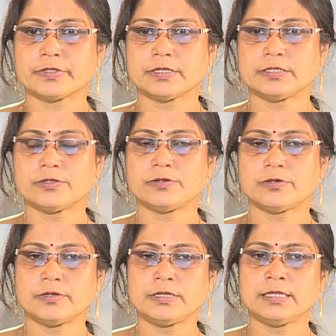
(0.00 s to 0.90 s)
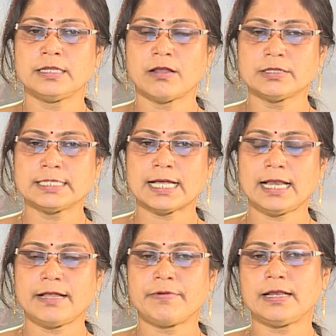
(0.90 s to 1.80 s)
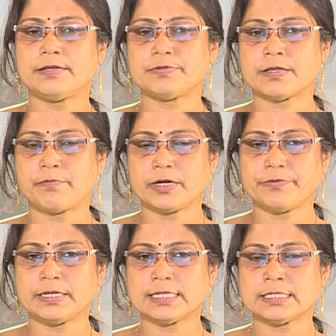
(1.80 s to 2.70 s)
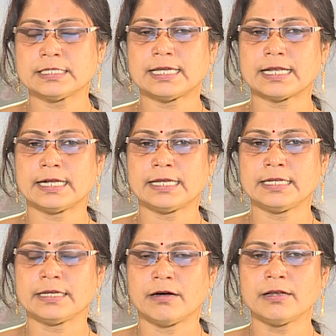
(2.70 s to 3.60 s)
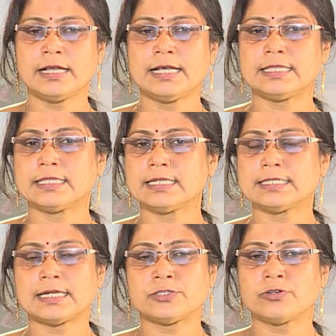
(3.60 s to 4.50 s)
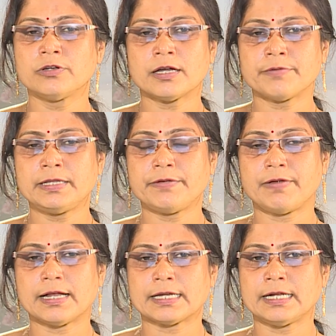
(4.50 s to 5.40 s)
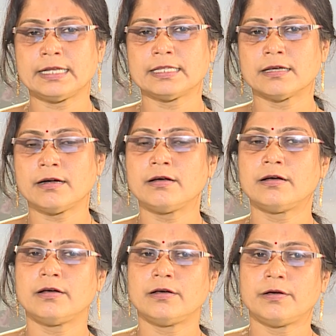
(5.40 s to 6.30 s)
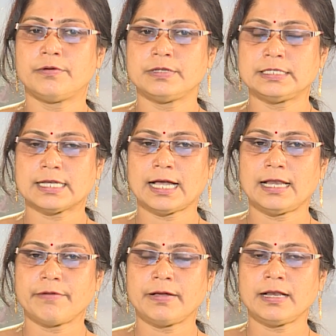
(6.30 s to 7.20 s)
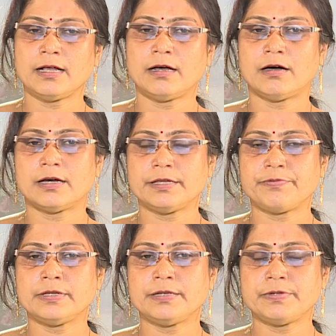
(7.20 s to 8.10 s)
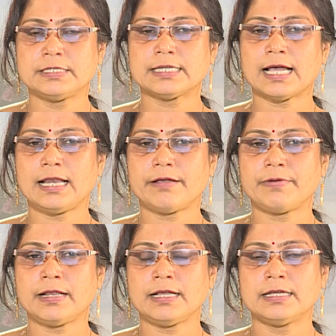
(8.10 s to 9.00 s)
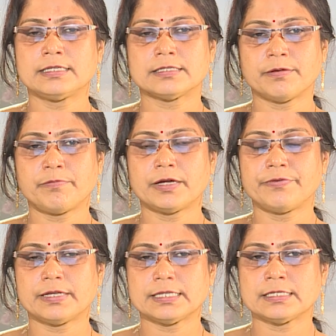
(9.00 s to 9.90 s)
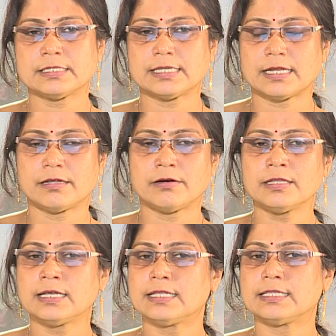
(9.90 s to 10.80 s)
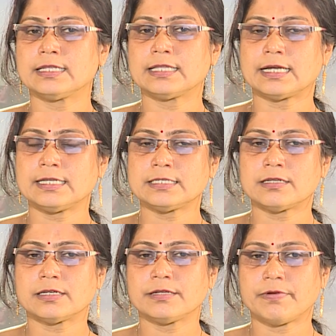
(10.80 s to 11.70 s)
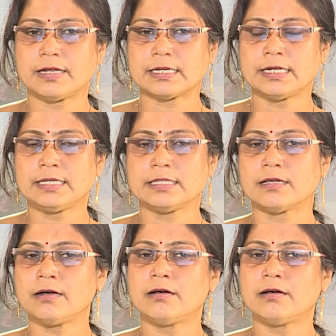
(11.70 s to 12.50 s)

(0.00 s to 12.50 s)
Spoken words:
So, in logical level, if some modifications are getting done, then that should not be reflected in the physical level, or if in physical level some modifications are done, then that is not reflected in the